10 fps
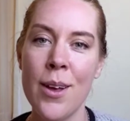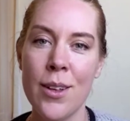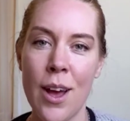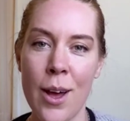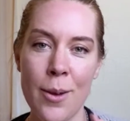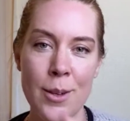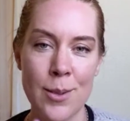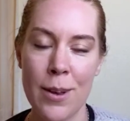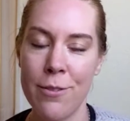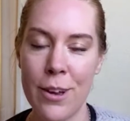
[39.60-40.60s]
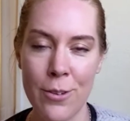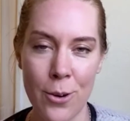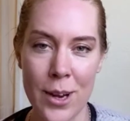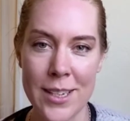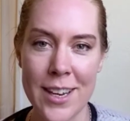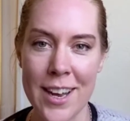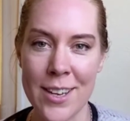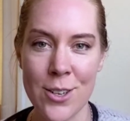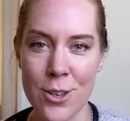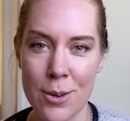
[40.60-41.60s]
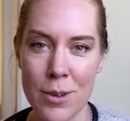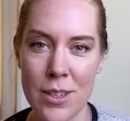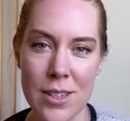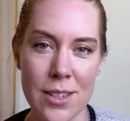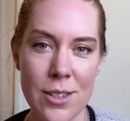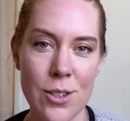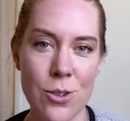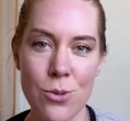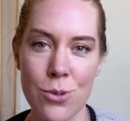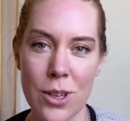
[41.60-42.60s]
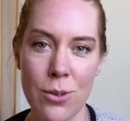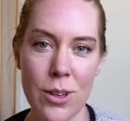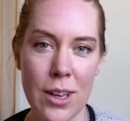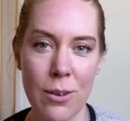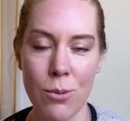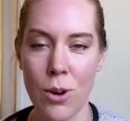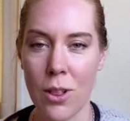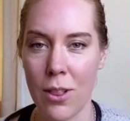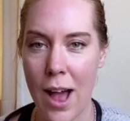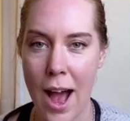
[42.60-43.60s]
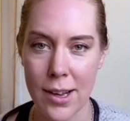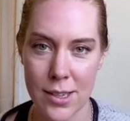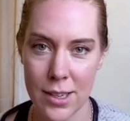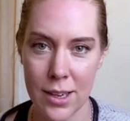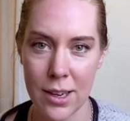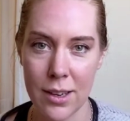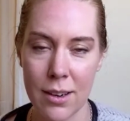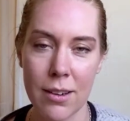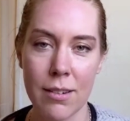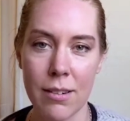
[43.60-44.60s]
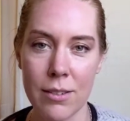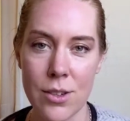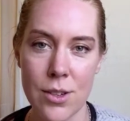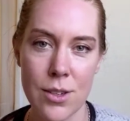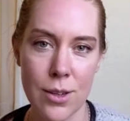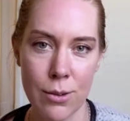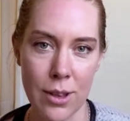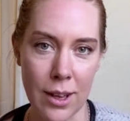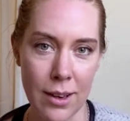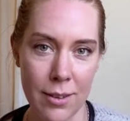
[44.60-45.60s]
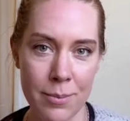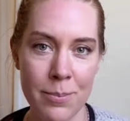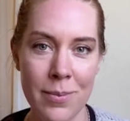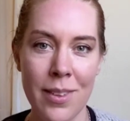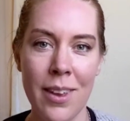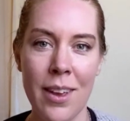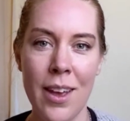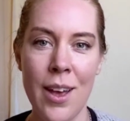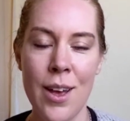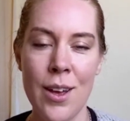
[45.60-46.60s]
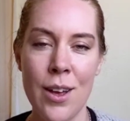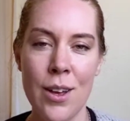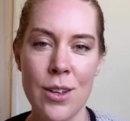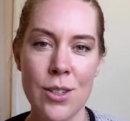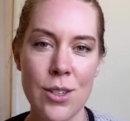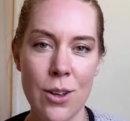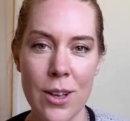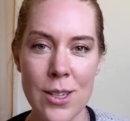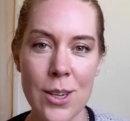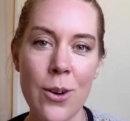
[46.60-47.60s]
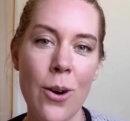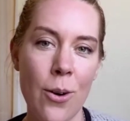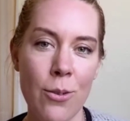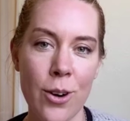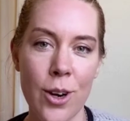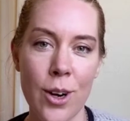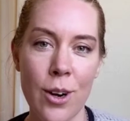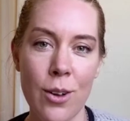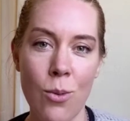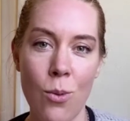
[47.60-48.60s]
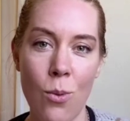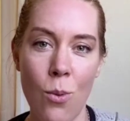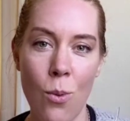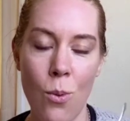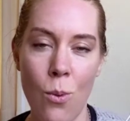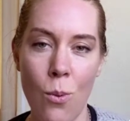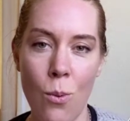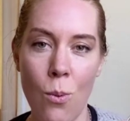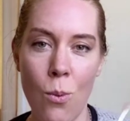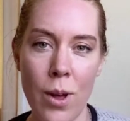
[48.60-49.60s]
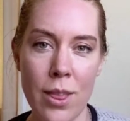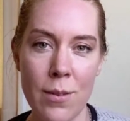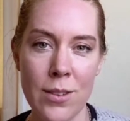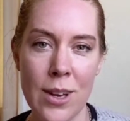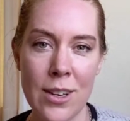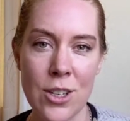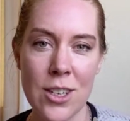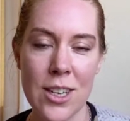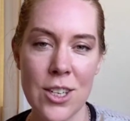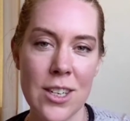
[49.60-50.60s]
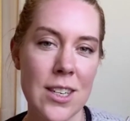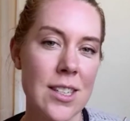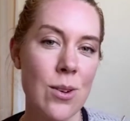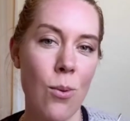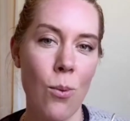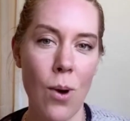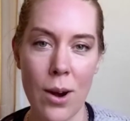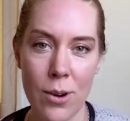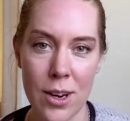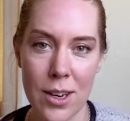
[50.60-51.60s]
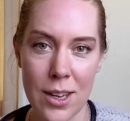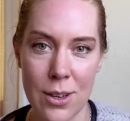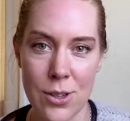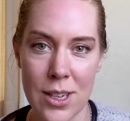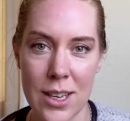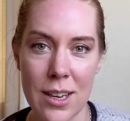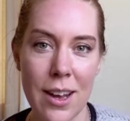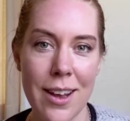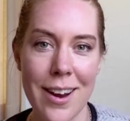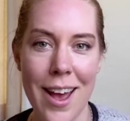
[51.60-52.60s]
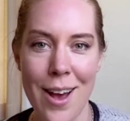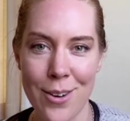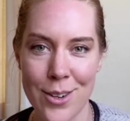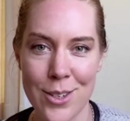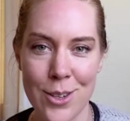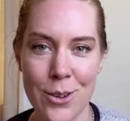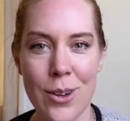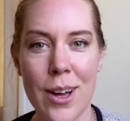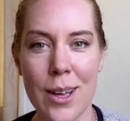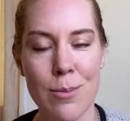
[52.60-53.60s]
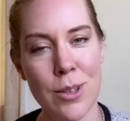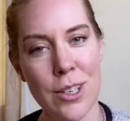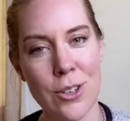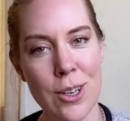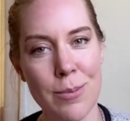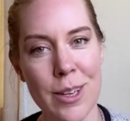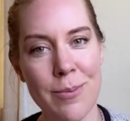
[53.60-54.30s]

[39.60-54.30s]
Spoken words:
It's my favorite way to end treatments because it's just really relaxing and soothing. So let's go over what the facial Taishin is, why we're going to use it, and how to do a complete treatment.